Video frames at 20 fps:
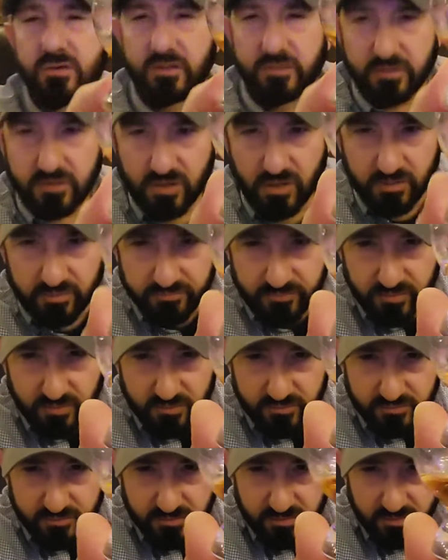look at the color
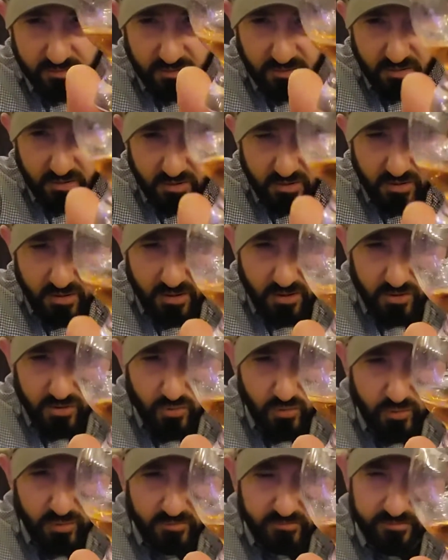first.
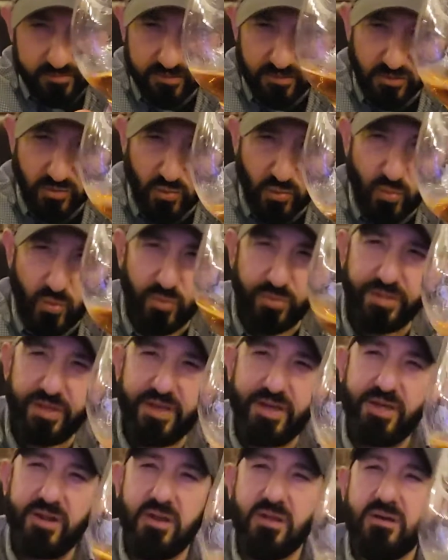You can tell on
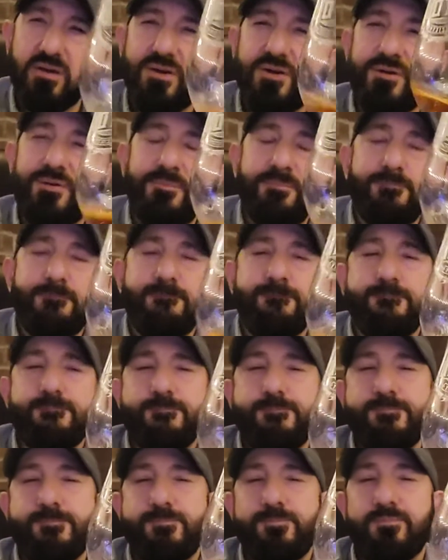that
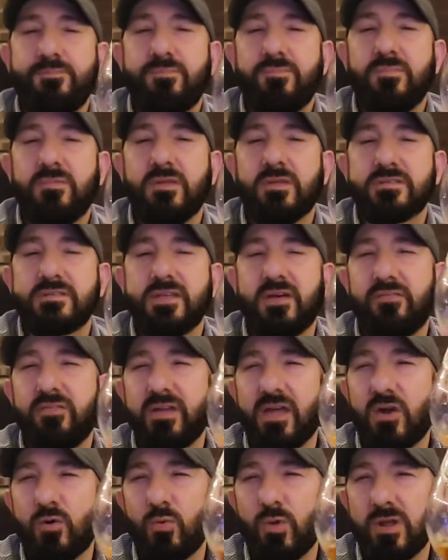it's
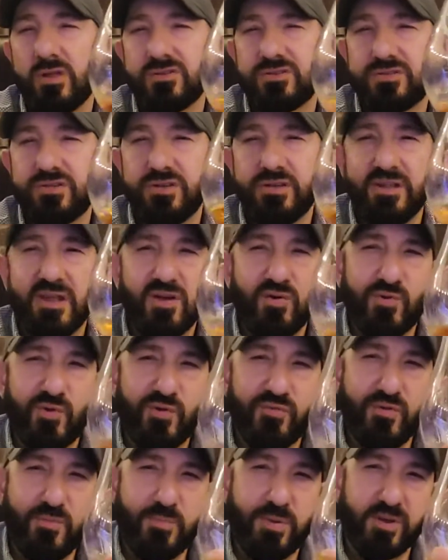definitely got a reddish tint. I don't
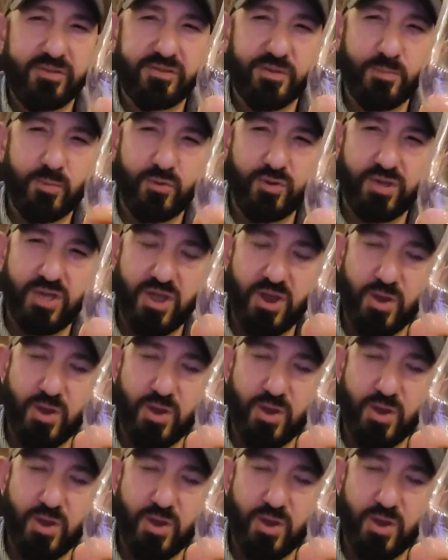know if it picks up on the